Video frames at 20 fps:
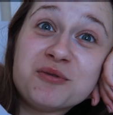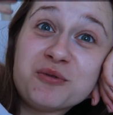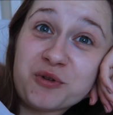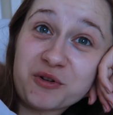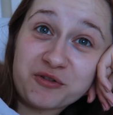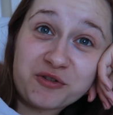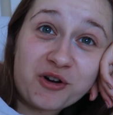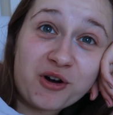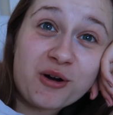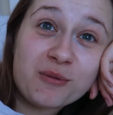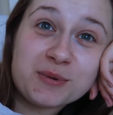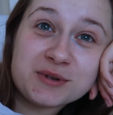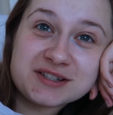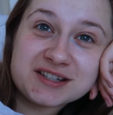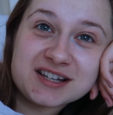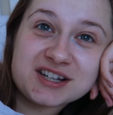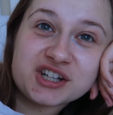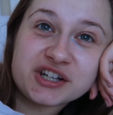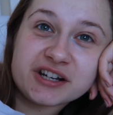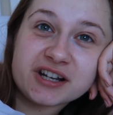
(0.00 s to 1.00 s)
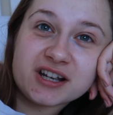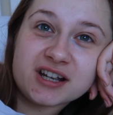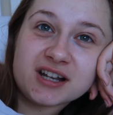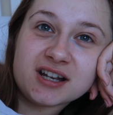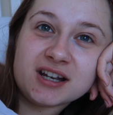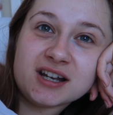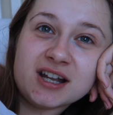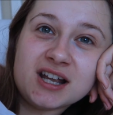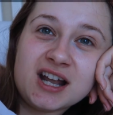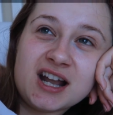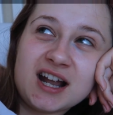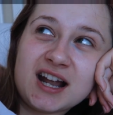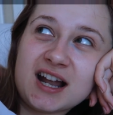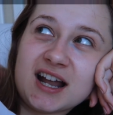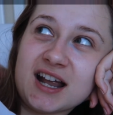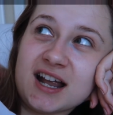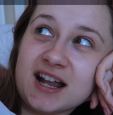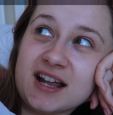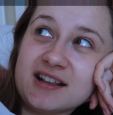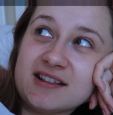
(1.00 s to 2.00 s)
we've got a position,
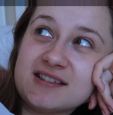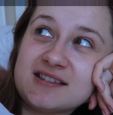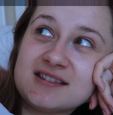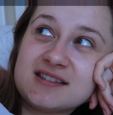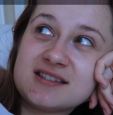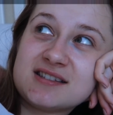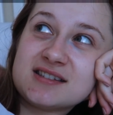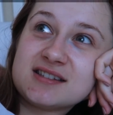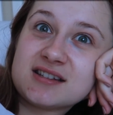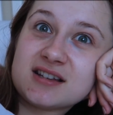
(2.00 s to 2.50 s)
it's